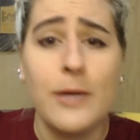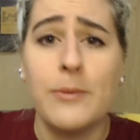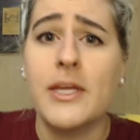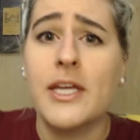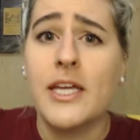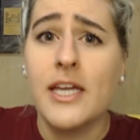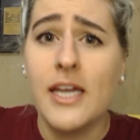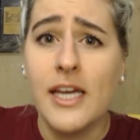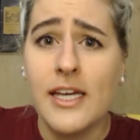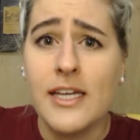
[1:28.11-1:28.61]

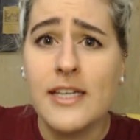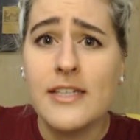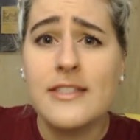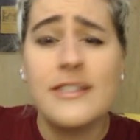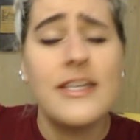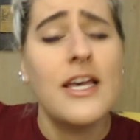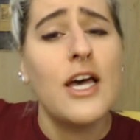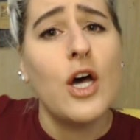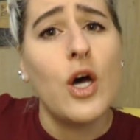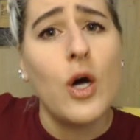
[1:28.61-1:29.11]

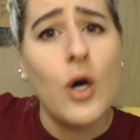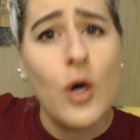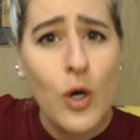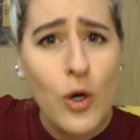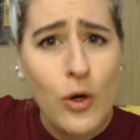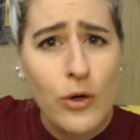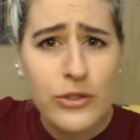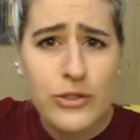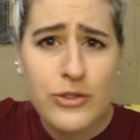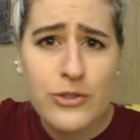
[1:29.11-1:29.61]
Because
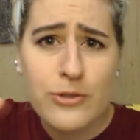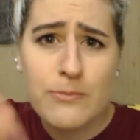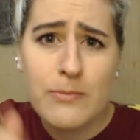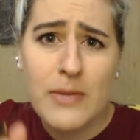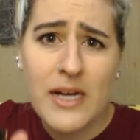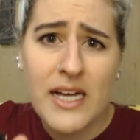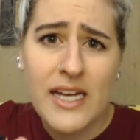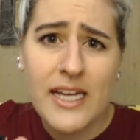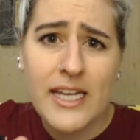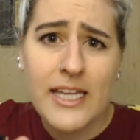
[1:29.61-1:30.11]
on your
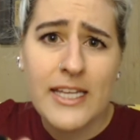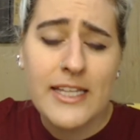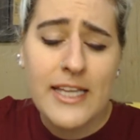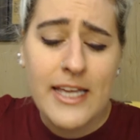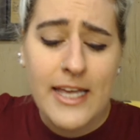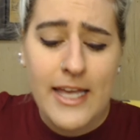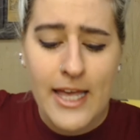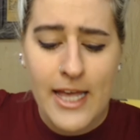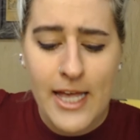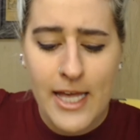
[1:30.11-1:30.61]

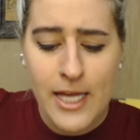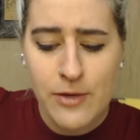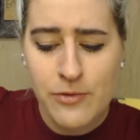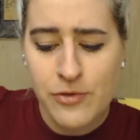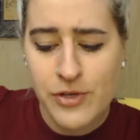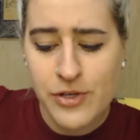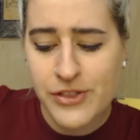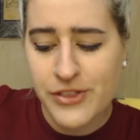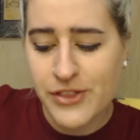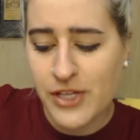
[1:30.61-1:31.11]
mind,
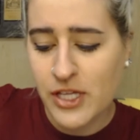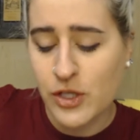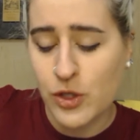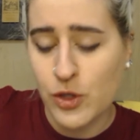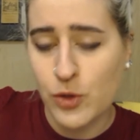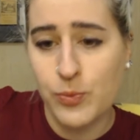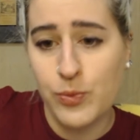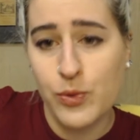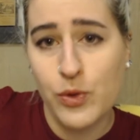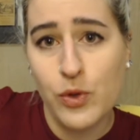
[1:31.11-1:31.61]
everything
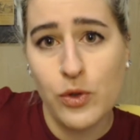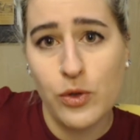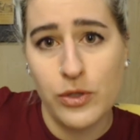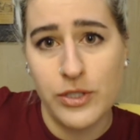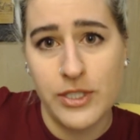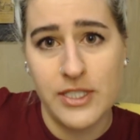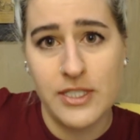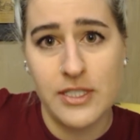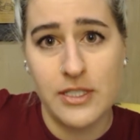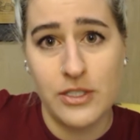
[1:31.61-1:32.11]
you
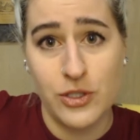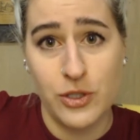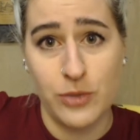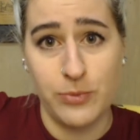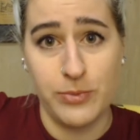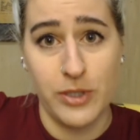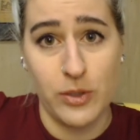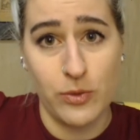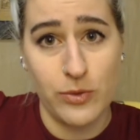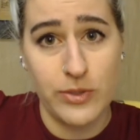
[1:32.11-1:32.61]
put
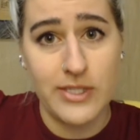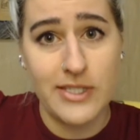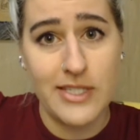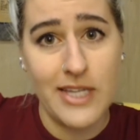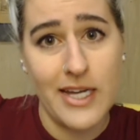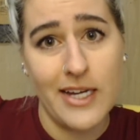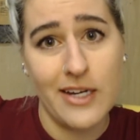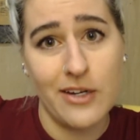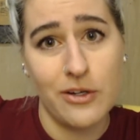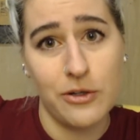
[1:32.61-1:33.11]
to be
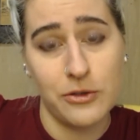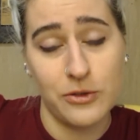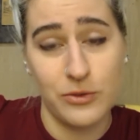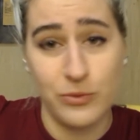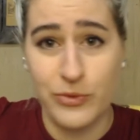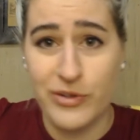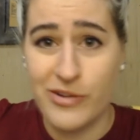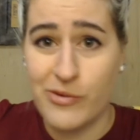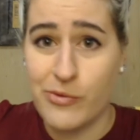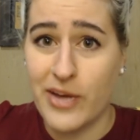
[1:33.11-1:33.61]
recycled
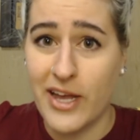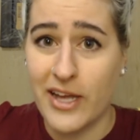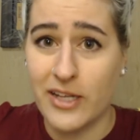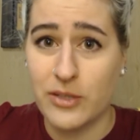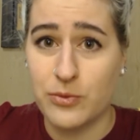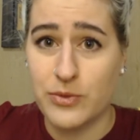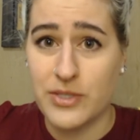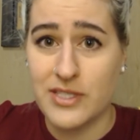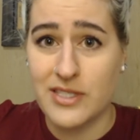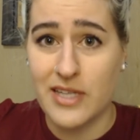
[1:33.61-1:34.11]
will
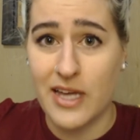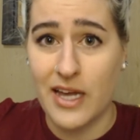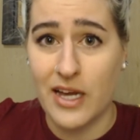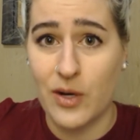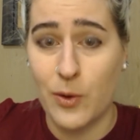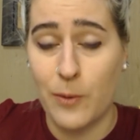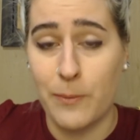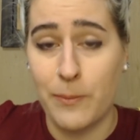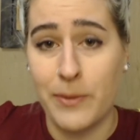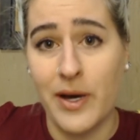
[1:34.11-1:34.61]
get
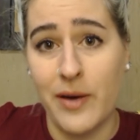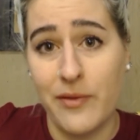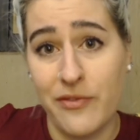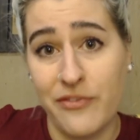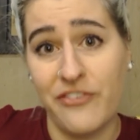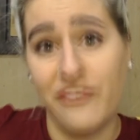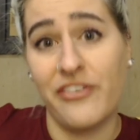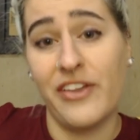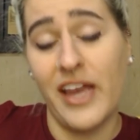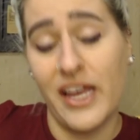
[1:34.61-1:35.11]
recycled,
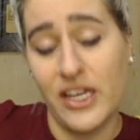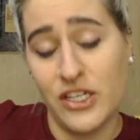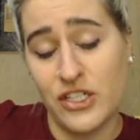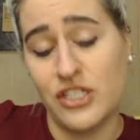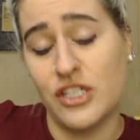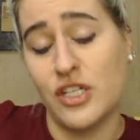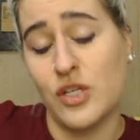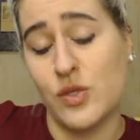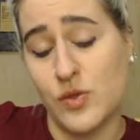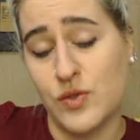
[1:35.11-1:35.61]
but
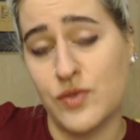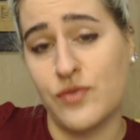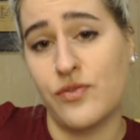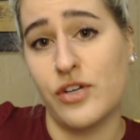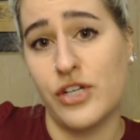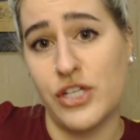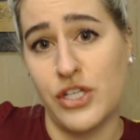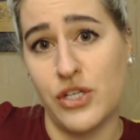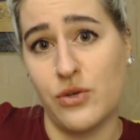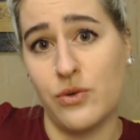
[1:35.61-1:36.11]
flash news
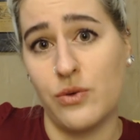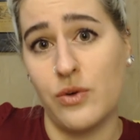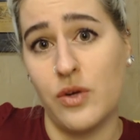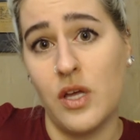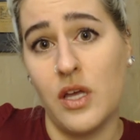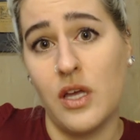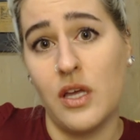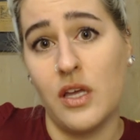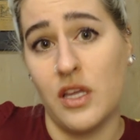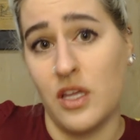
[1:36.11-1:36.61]
for you,
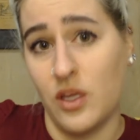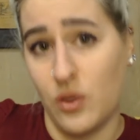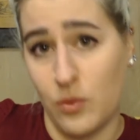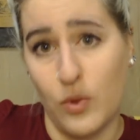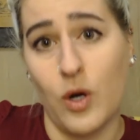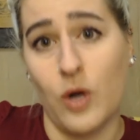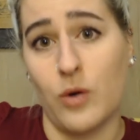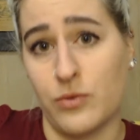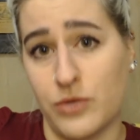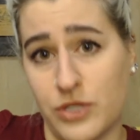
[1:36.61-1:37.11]
you
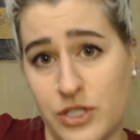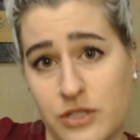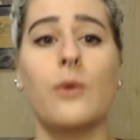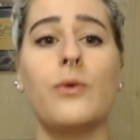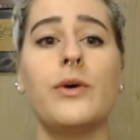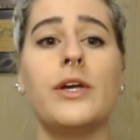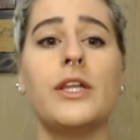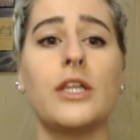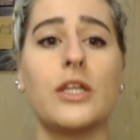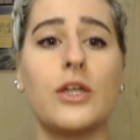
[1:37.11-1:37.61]
won't.
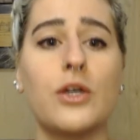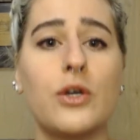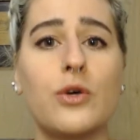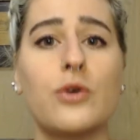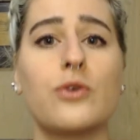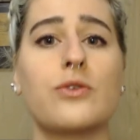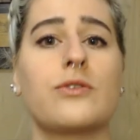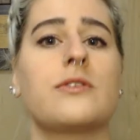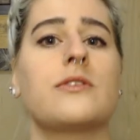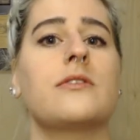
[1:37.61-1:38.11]
We
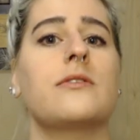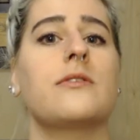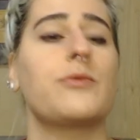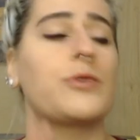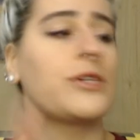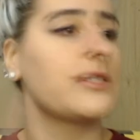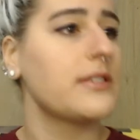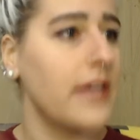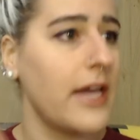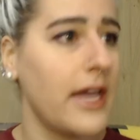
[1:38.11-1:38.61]
lose
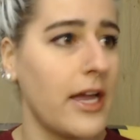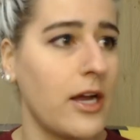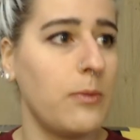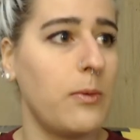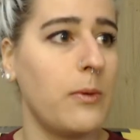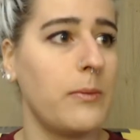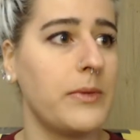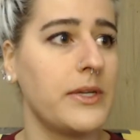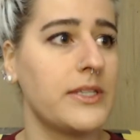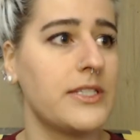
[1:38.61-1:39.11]

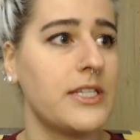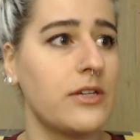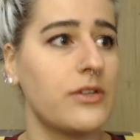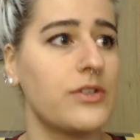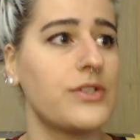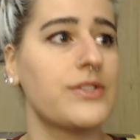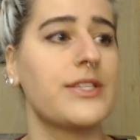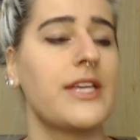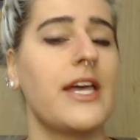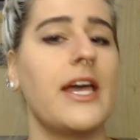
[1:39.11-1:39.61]
recyclable
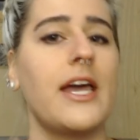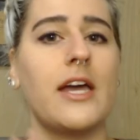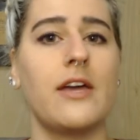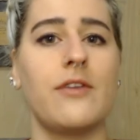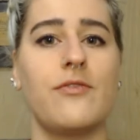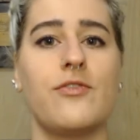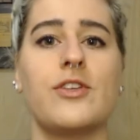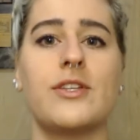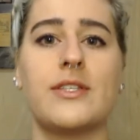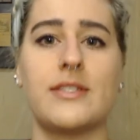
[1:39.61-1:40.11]
materials
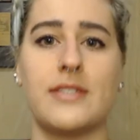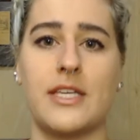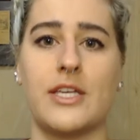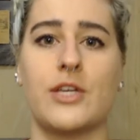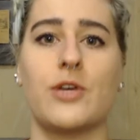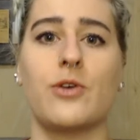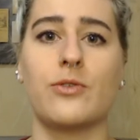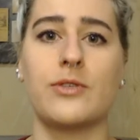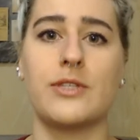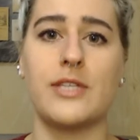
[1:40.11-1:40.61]
every
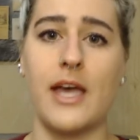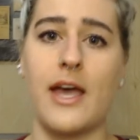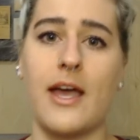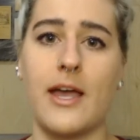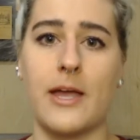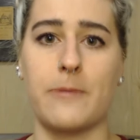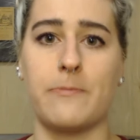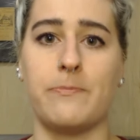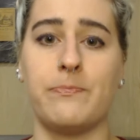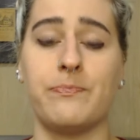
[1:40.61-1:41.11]
single
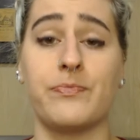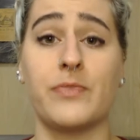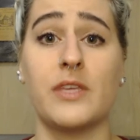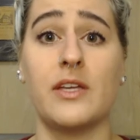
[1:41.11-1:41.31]
time.